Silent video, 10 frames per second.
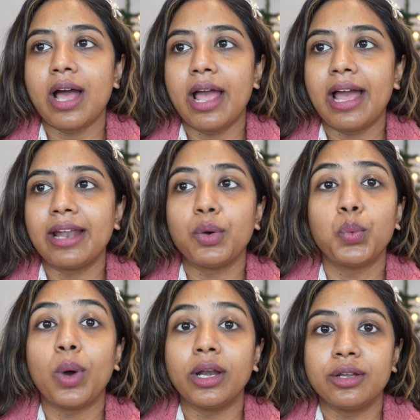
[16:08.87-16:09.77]
I had a
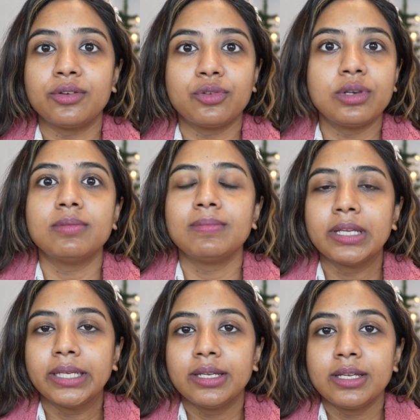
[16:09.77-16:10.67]
wonderful
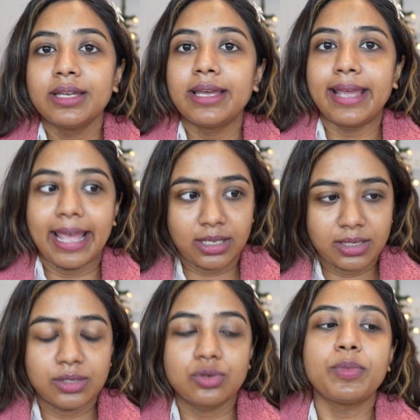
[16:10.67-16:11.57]

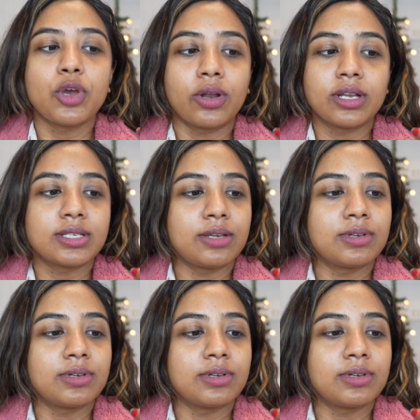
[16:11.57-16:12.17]
ex, to be honest.